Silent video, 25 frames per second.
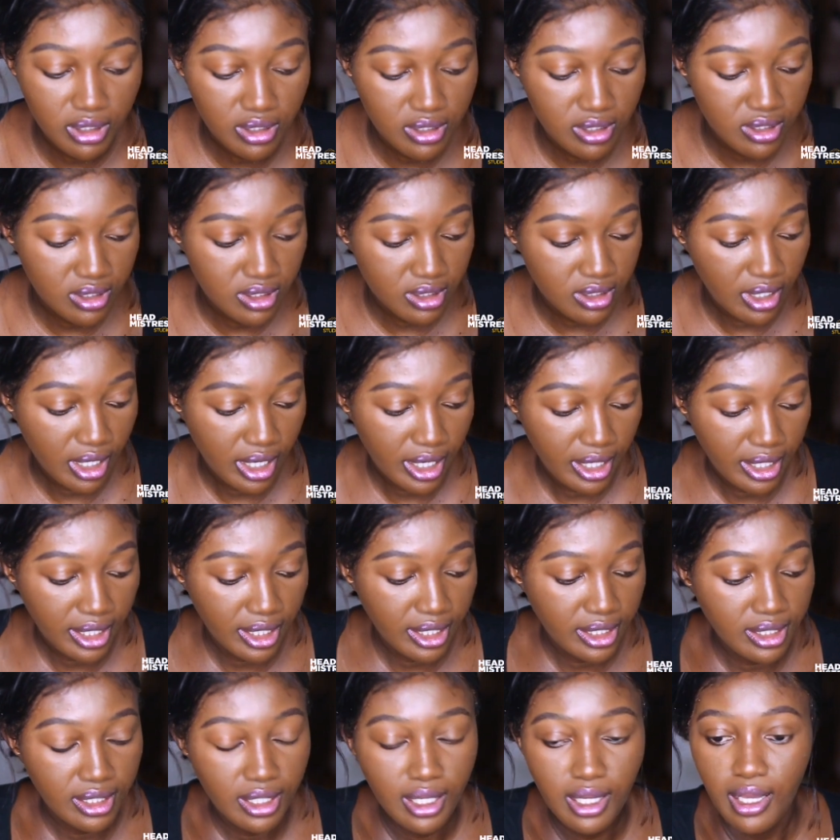the
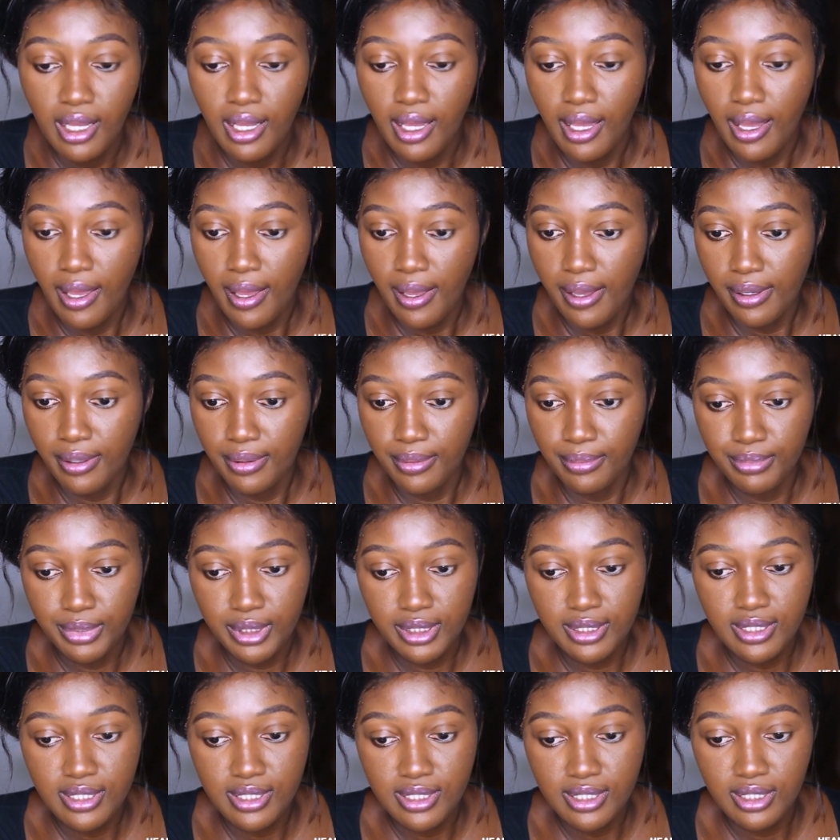side
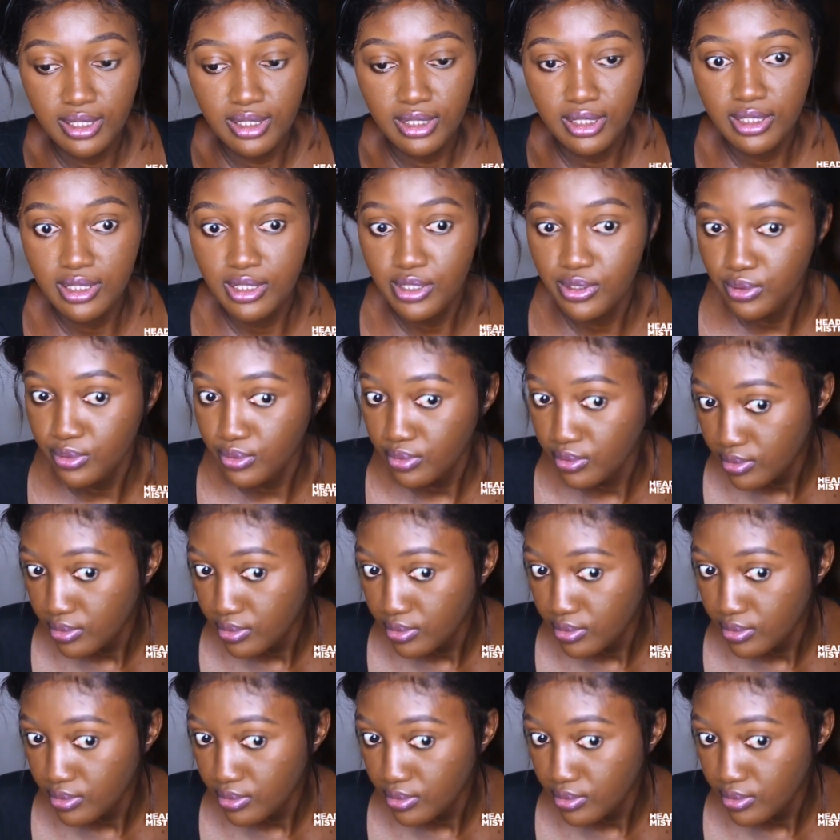bends a little.